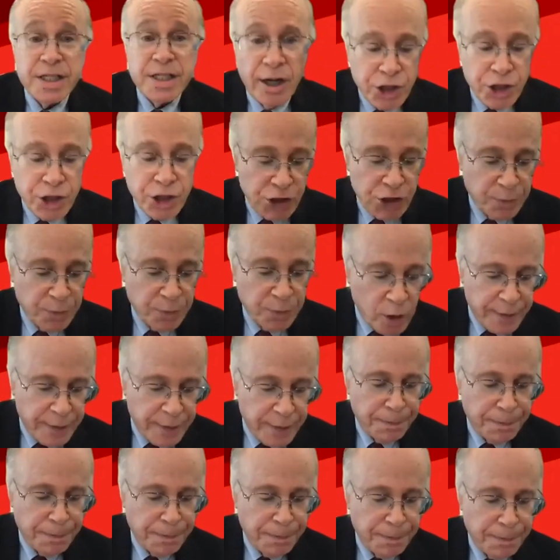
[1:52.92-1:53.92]
They are offering
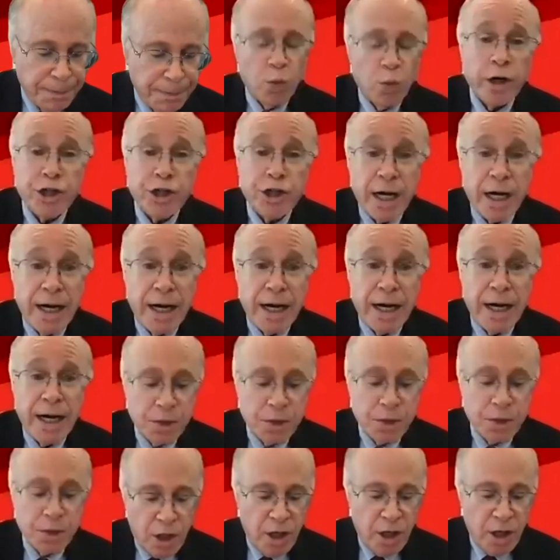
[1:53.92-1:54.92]
technology
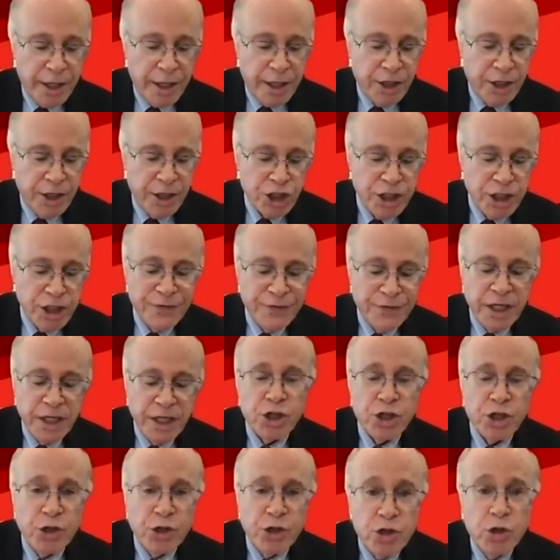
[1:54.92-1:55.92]
support,
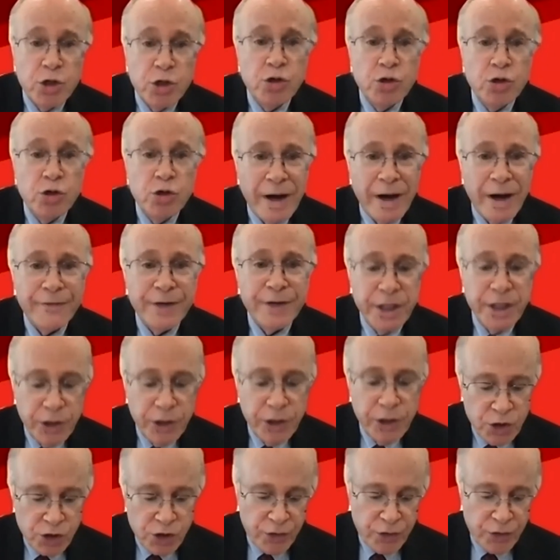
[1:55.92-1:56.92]
workshops on shifting
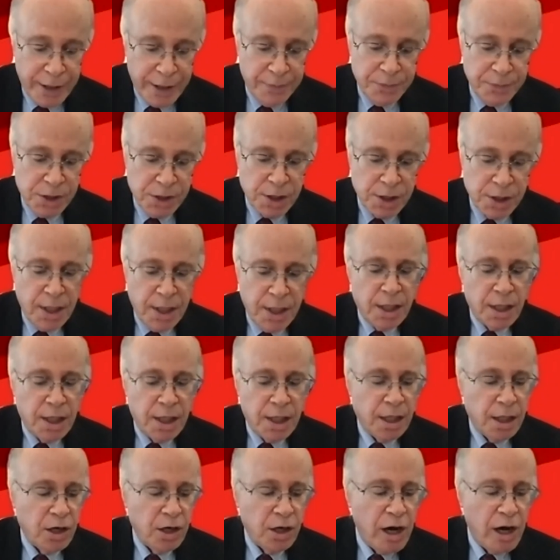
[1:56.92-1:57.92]
to new revenue
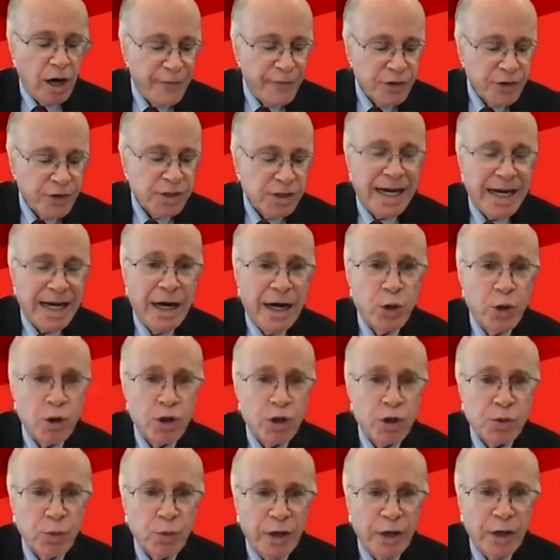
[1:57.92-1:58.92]
streams,
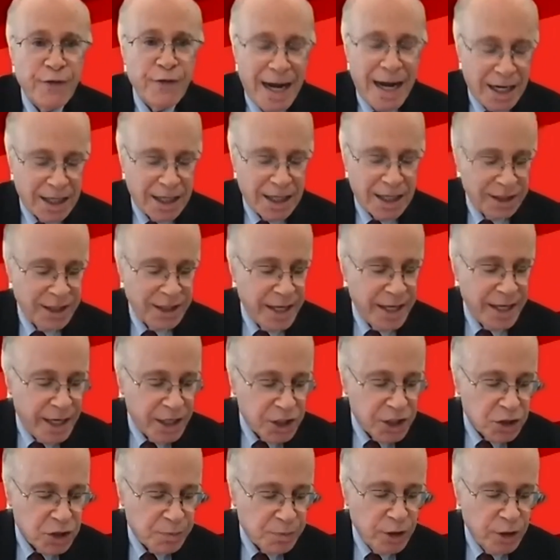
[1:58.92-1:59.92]
office hours with
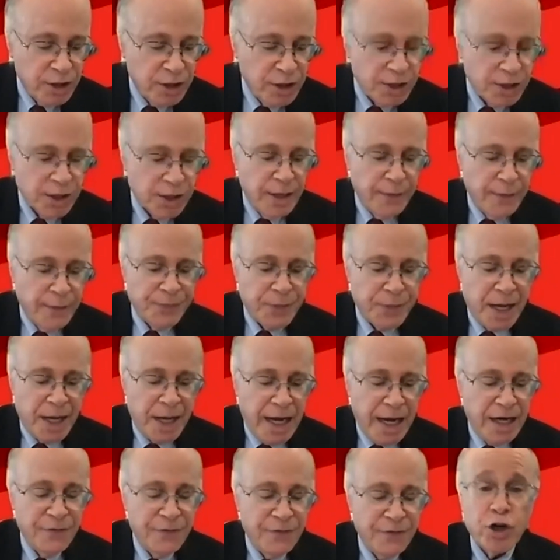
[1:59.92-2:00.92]
faculty experts,
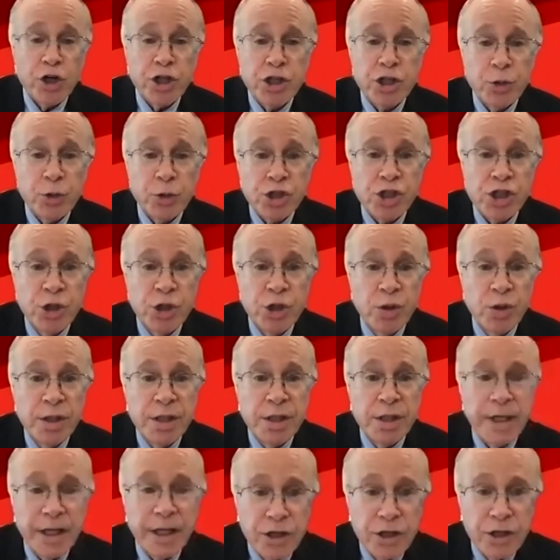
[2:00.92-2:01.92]
and virtual
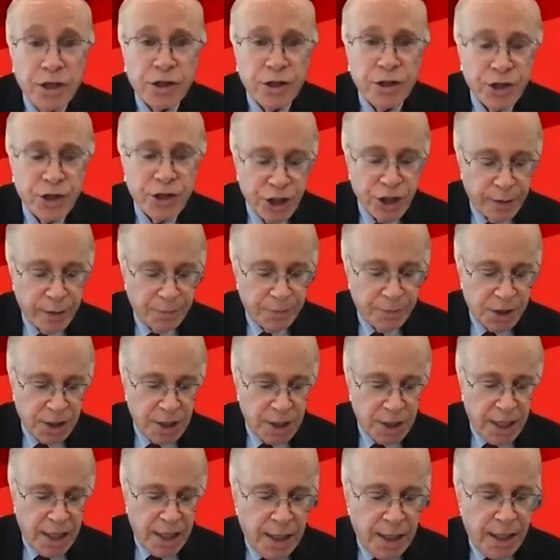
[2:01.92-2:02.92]
student internships.
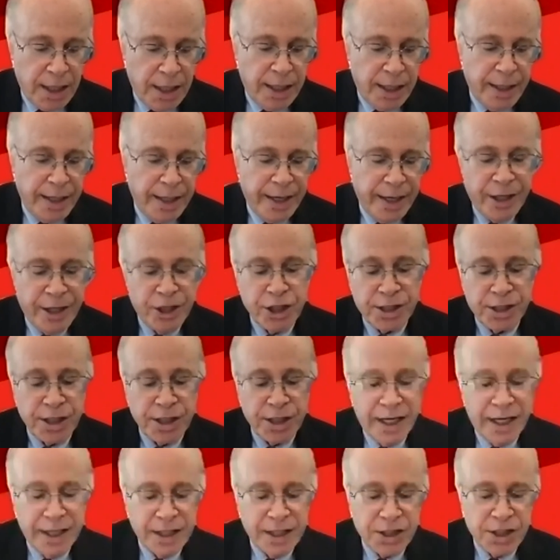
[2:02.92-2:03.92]
And I'd just like
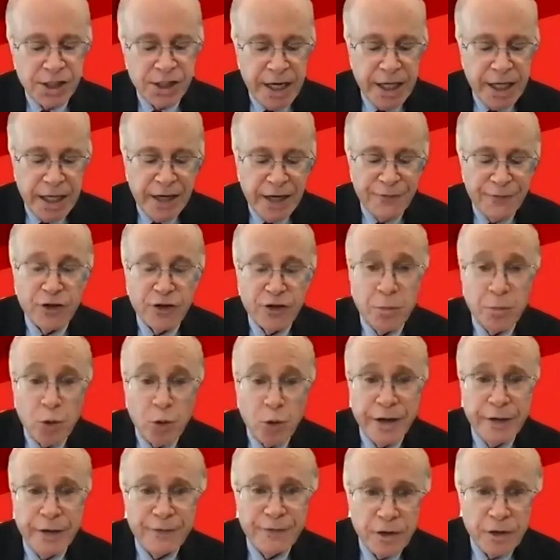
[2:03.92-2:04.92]
to say that for more
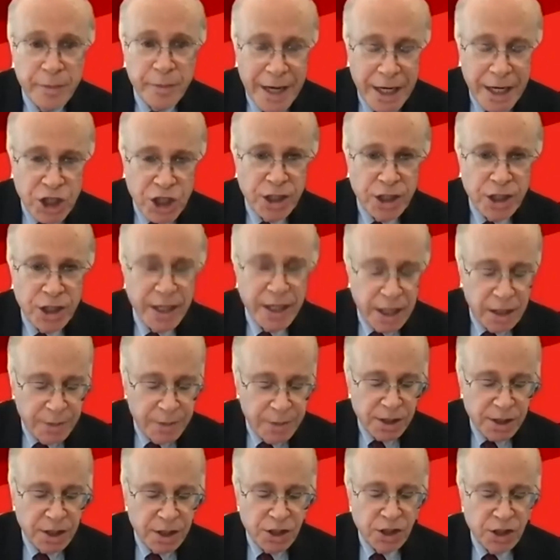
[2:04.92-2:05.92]
information, any
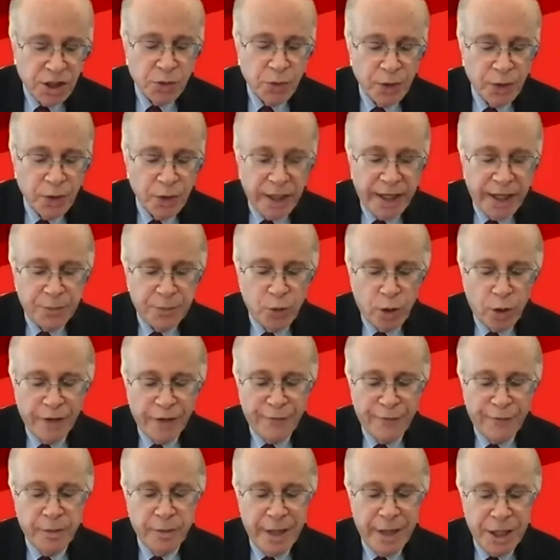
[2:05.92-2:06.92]
businesses would like more
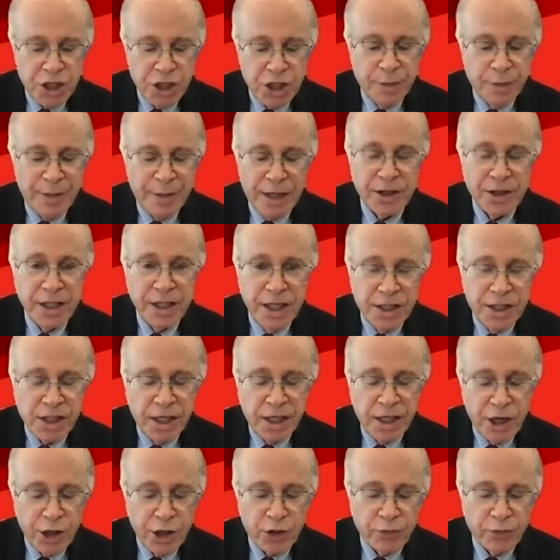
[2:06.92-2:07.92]
information about these and
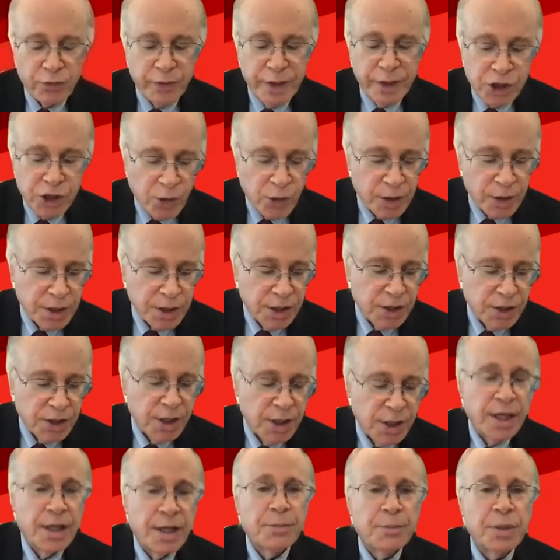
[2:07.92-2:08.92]
other resources,
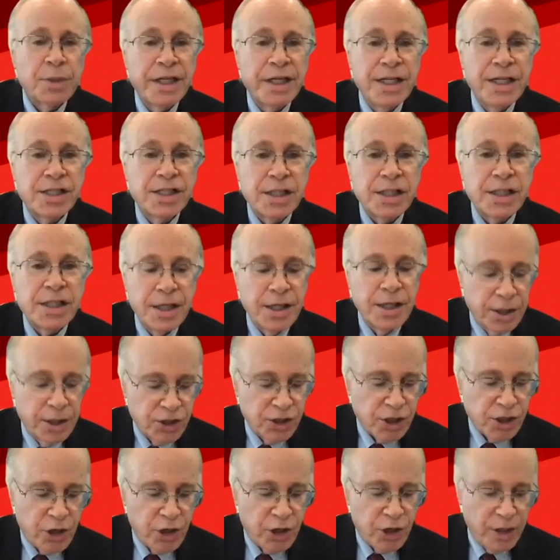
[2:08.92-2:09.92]
please see the
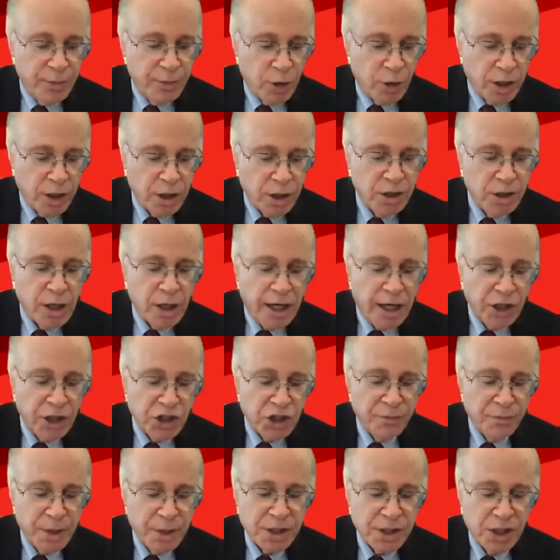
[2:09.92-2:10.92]
Stony Brook College of
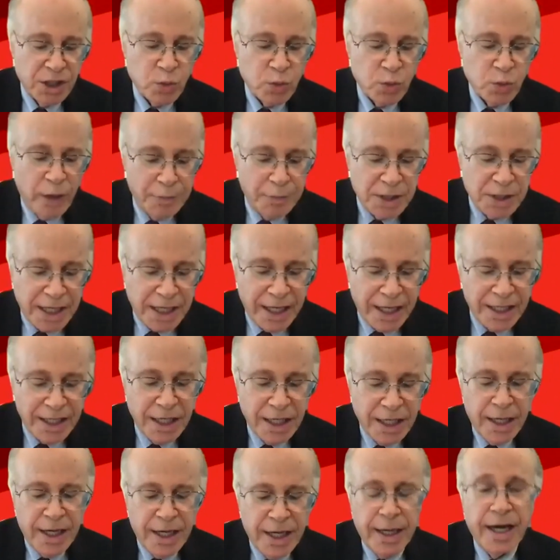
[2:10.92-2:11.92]
Business website
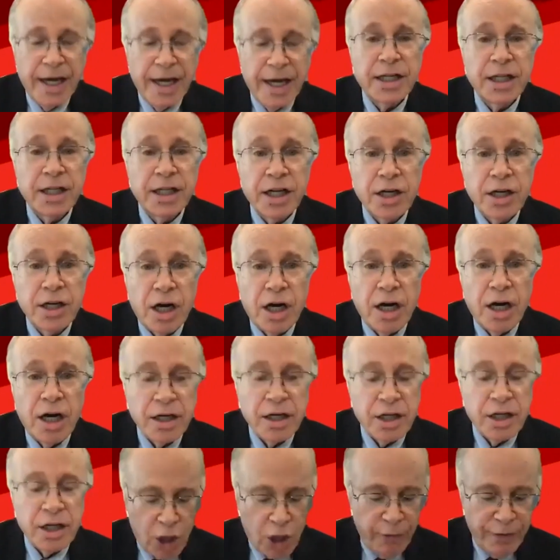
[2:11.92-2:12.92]
and click on
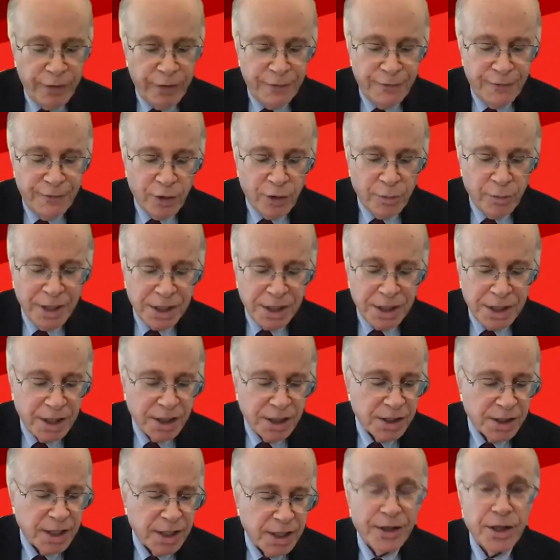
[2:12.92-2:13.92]
COVID for Business
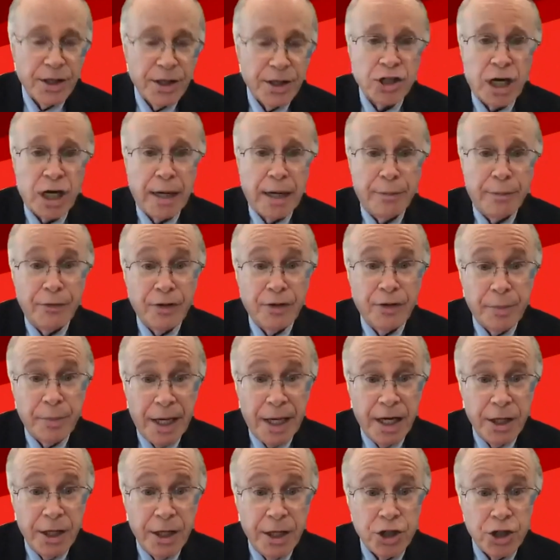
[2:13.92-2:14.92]
at the top of the
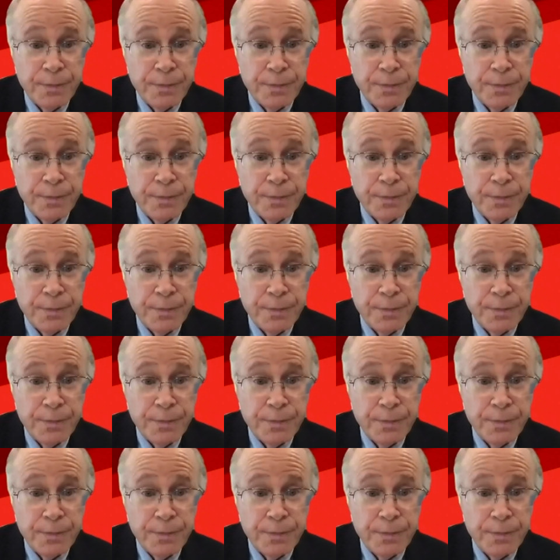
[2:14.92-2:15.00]
page.